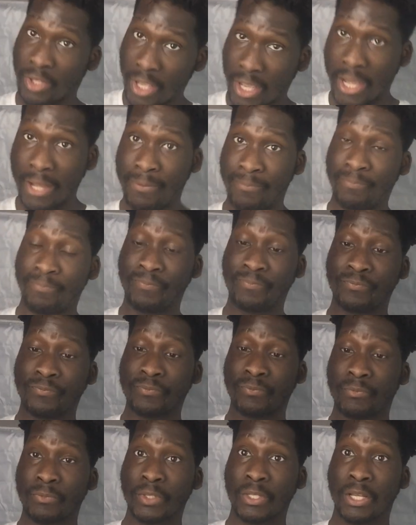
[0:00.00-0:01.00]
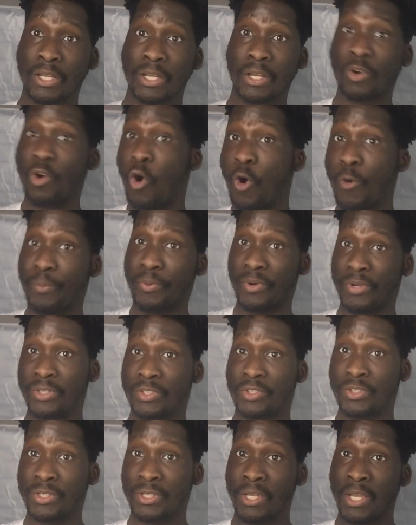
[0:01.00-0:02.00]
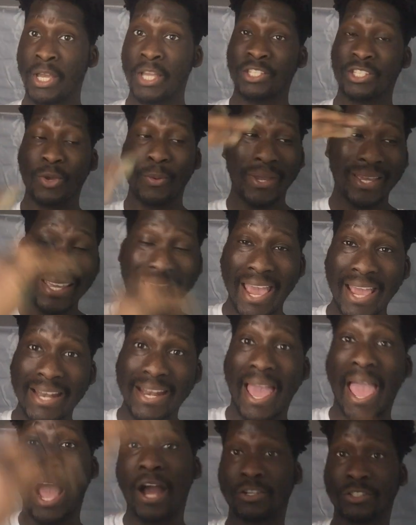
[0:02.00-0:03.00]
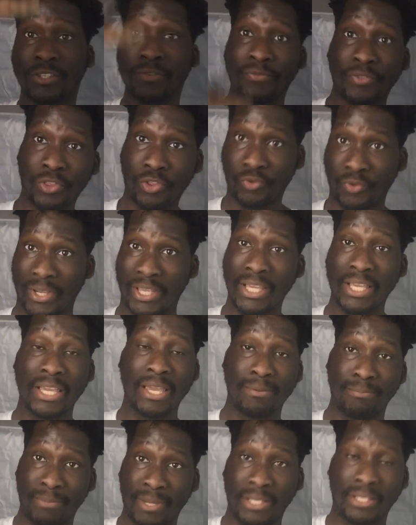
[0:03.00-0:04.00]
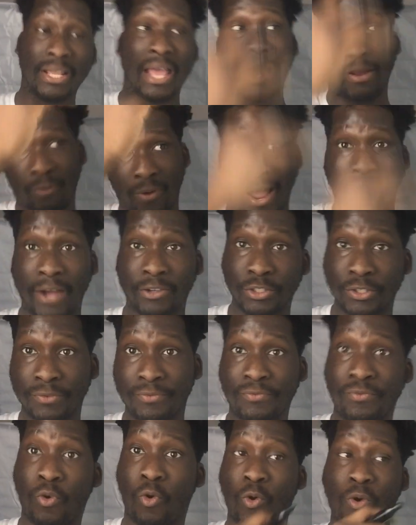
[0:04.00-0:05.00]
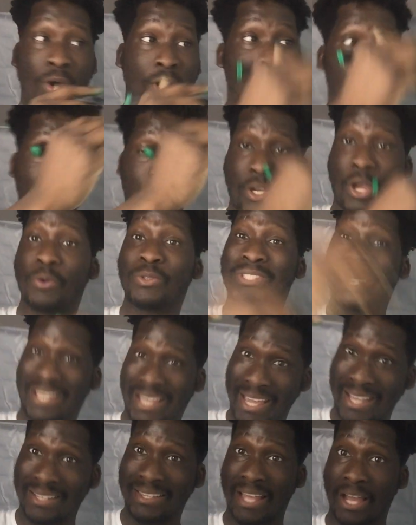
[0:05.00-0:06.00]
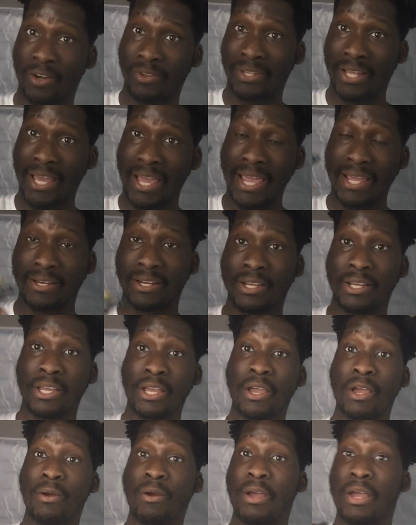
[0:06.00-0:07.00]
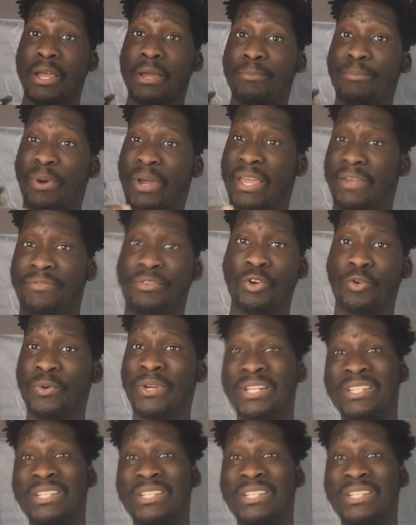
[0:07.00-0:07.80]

corporates. So again, out of 3, out of 4, you're going to hit that on the head. But if you're